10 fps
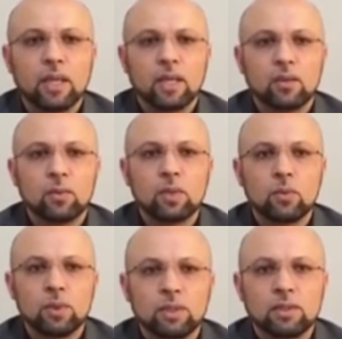and we
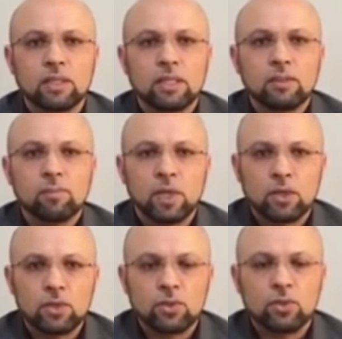will
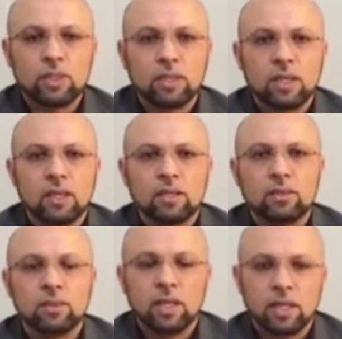make sure that
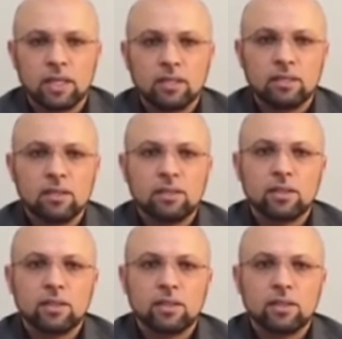you get in,